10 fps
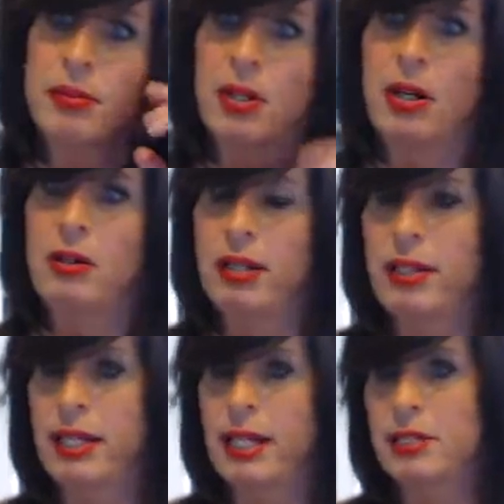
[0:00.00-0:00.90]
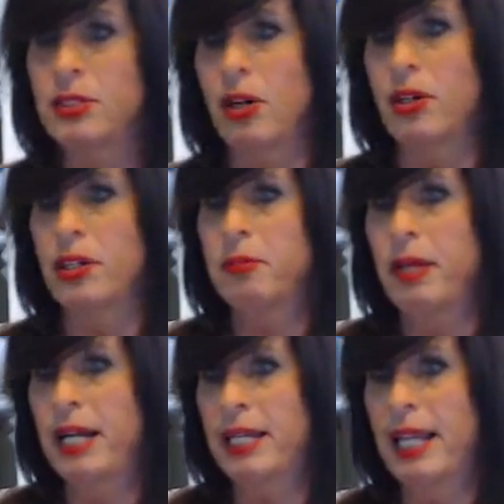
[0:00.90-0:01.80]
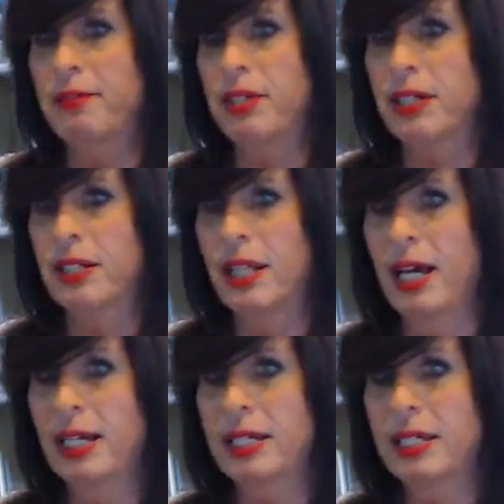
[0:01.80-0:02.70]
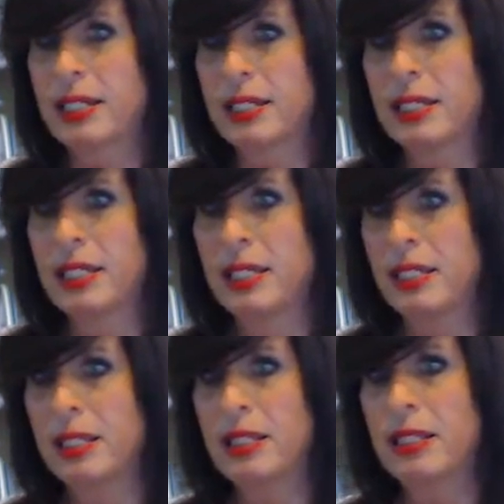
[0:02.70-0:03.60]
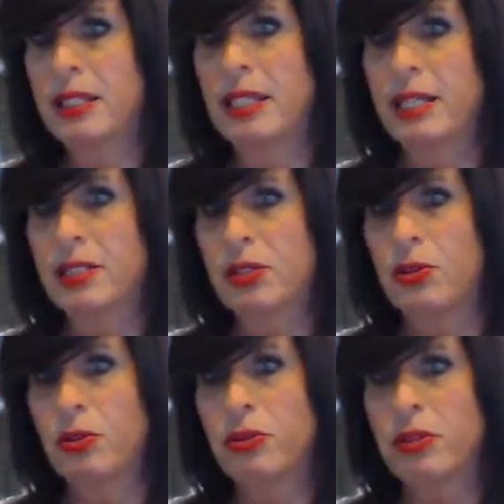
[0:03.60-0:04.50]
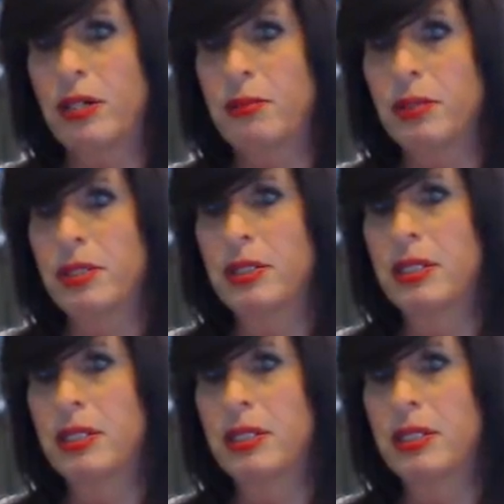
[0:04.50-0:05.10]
Oh, I think I started about eleven o'clock. That's cool, Thelma.